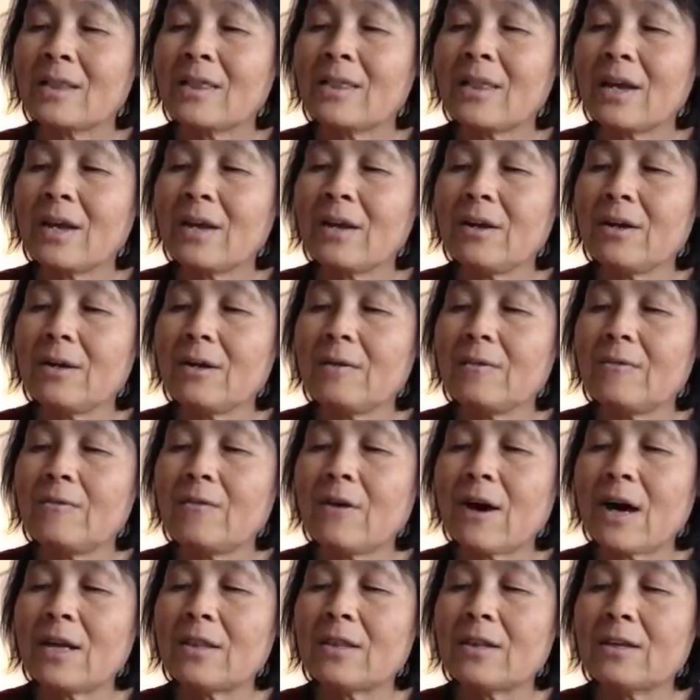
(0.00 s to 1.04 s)
Their
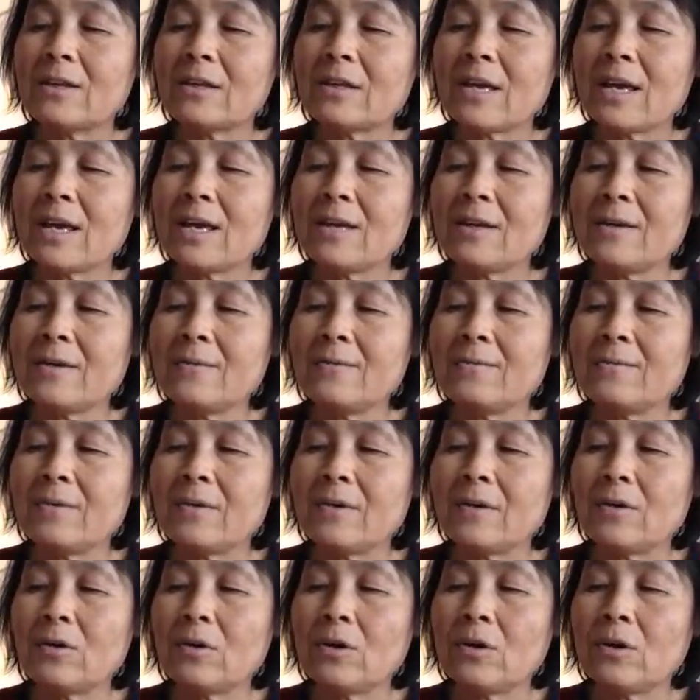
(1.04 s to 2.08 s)
father gave
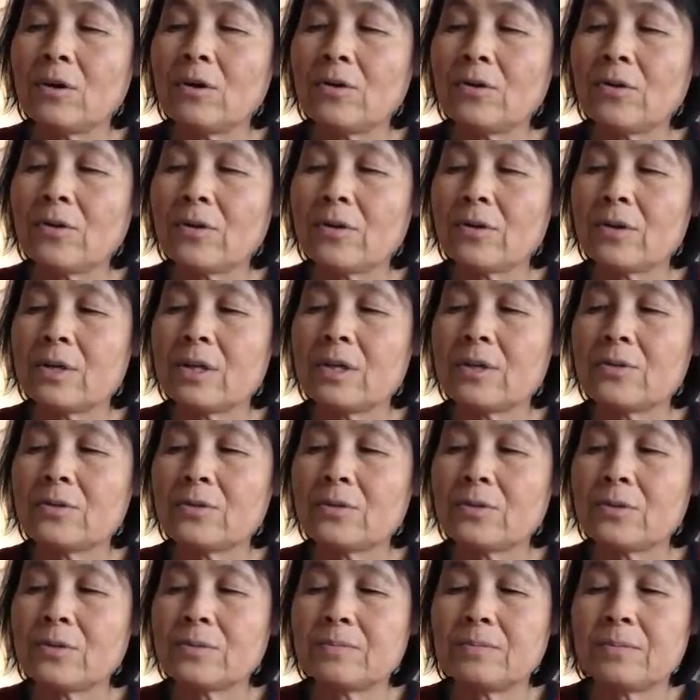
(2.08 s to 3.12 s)
earth
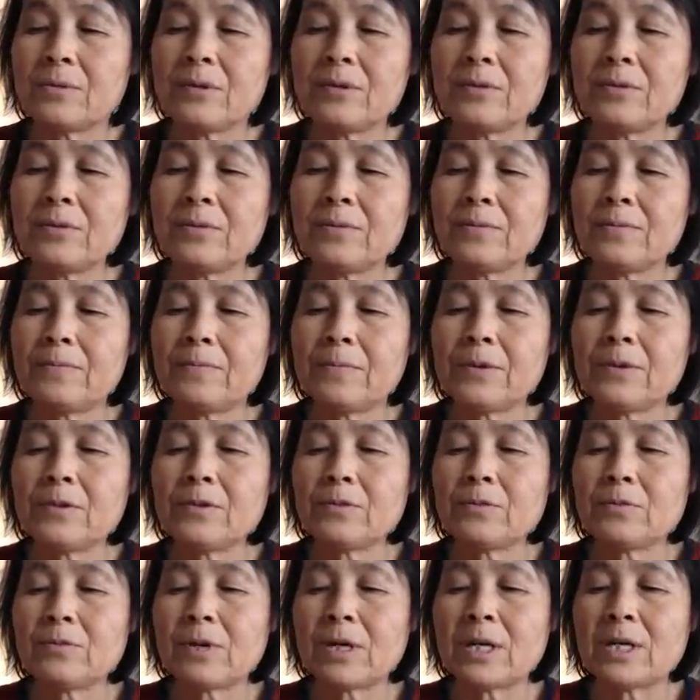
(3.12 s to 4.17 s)
Esau's
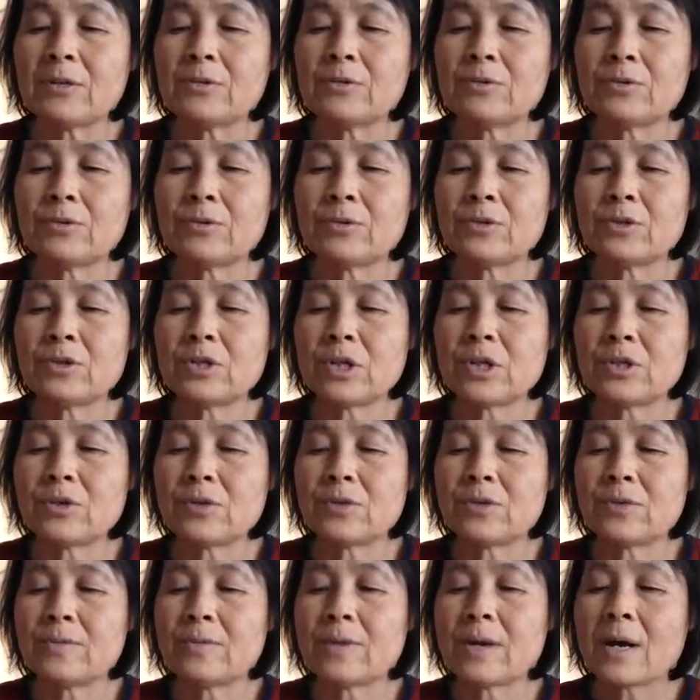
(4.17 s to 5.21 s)
birthright to
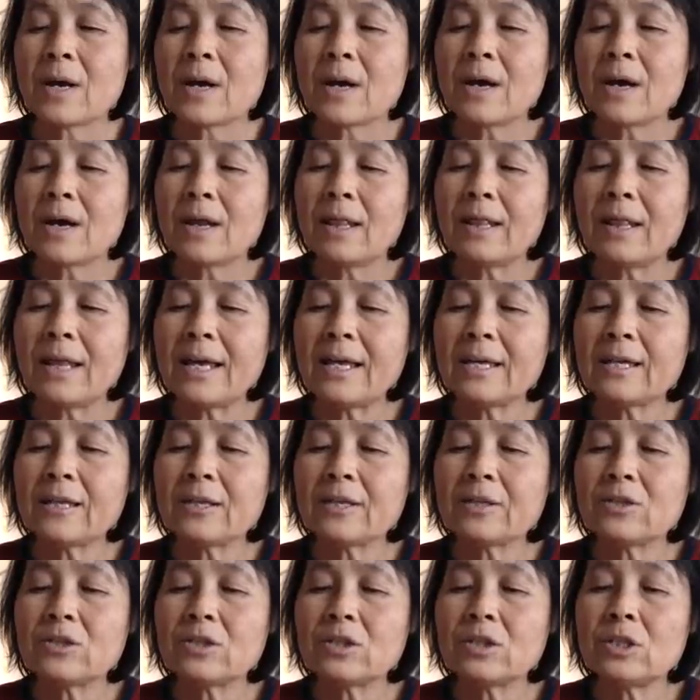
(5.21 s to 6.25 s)
Jacob,
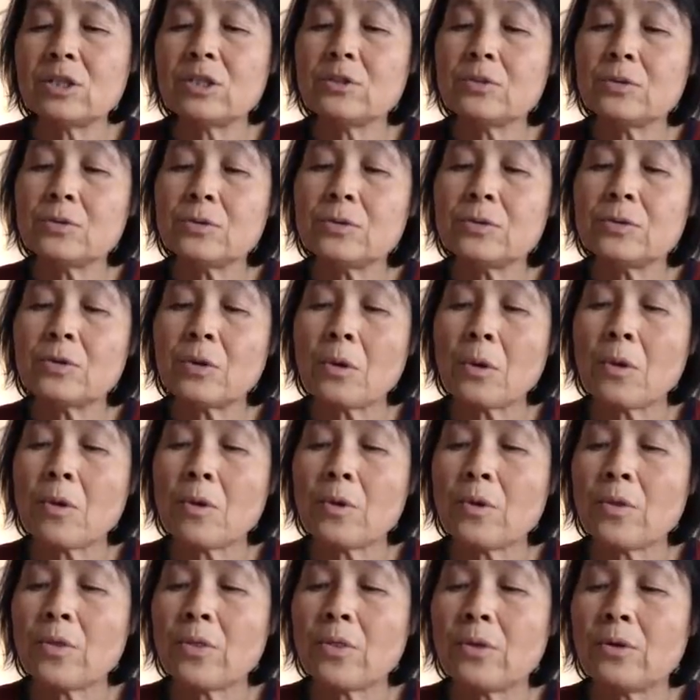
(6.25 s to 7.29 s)
Later, Jesus
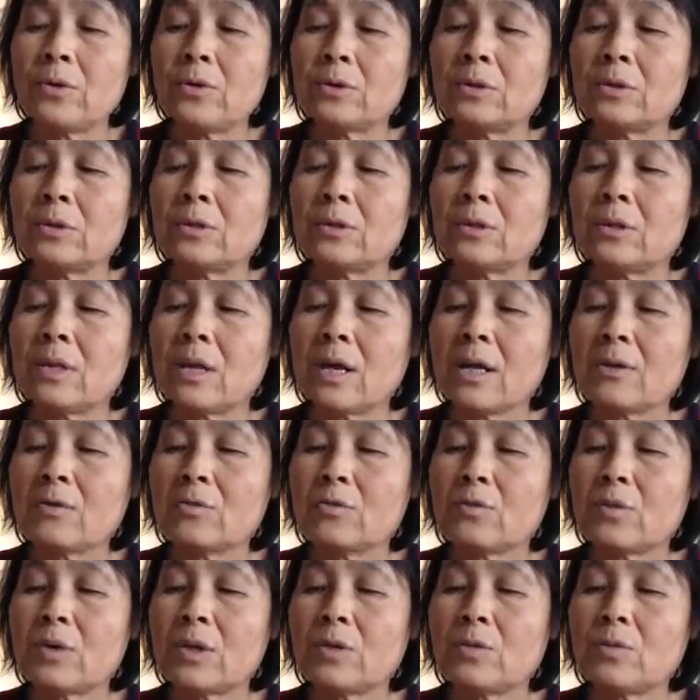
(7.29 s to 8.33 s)
thought that
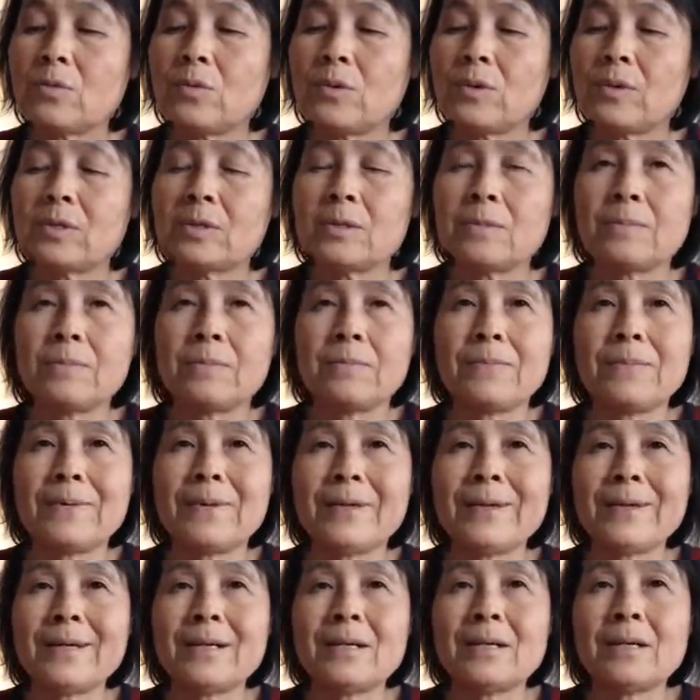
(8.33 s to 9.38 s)
trade was
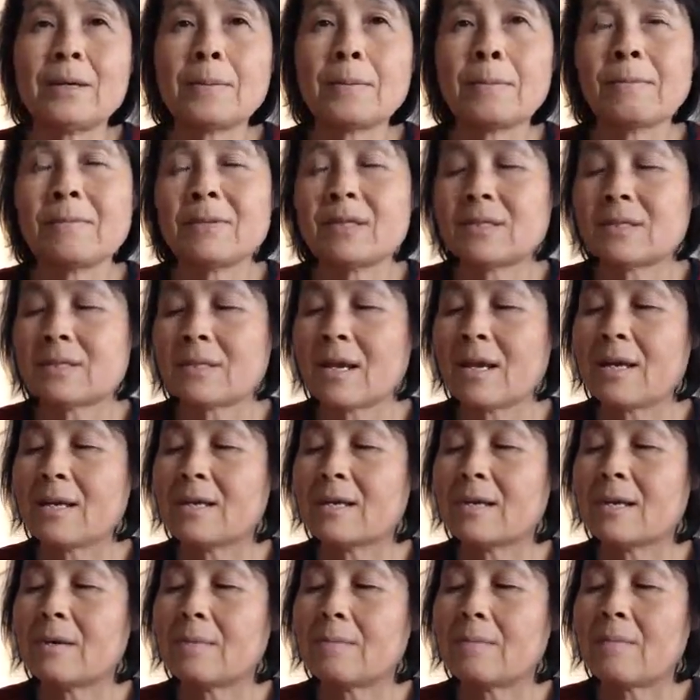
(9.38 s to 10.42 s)
big
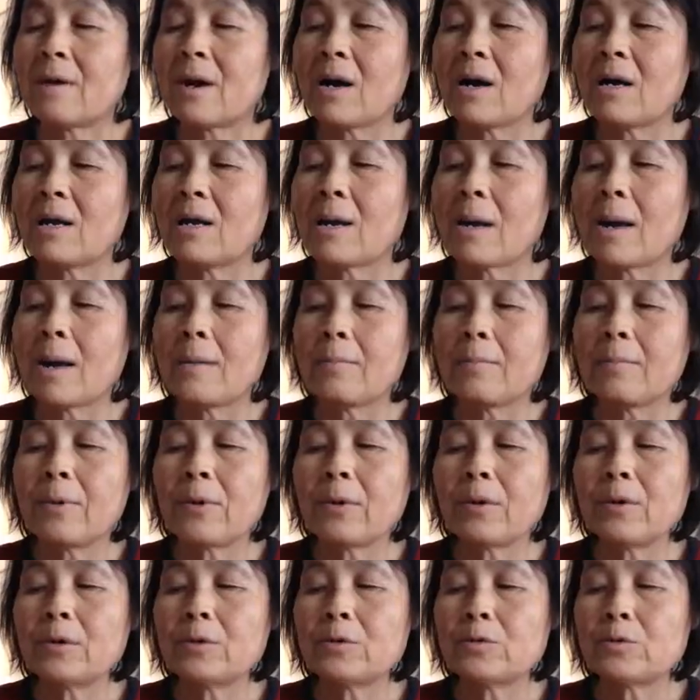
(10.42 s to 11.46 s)
mistake. My
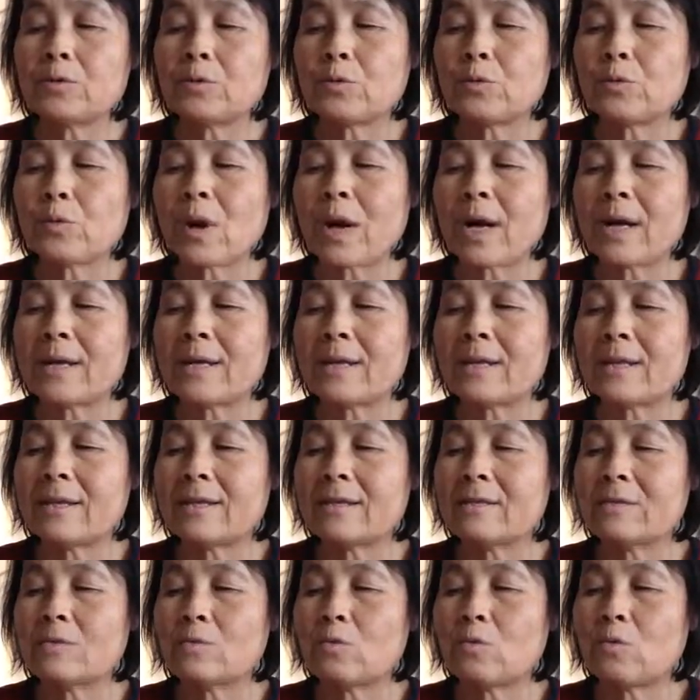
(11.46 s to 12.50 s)
birthright
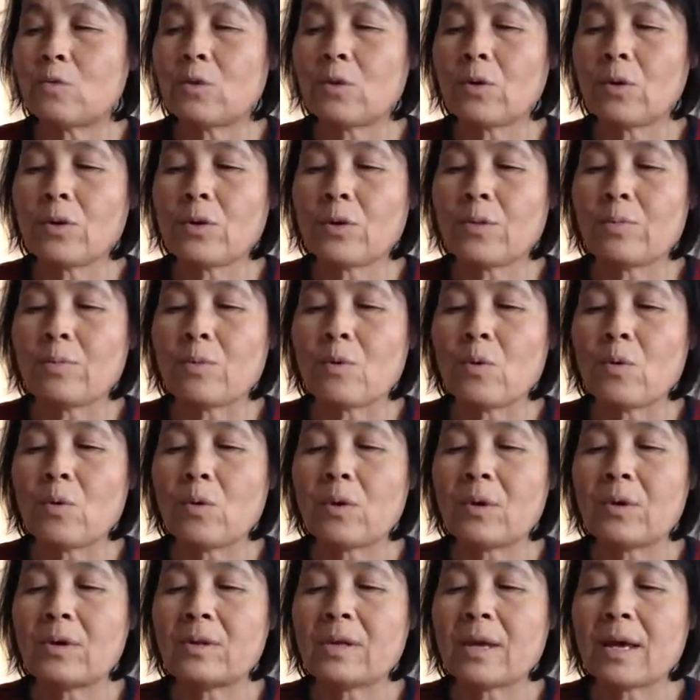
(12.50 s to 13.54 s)
is worth
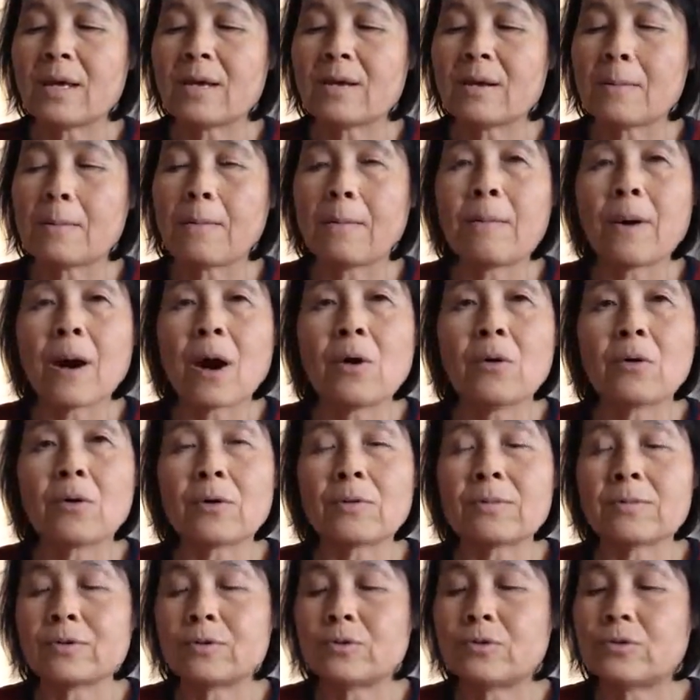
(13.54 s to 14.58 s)
more than a bowl
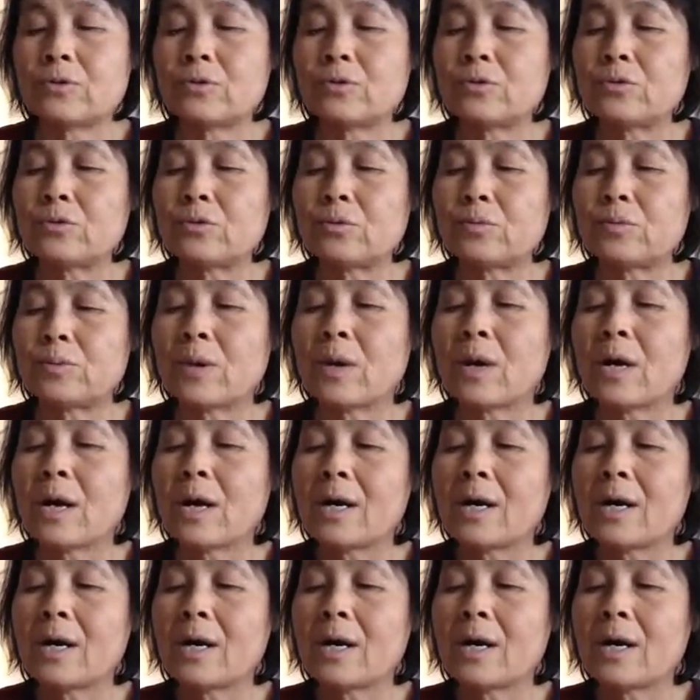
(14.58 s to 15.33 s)
of soup.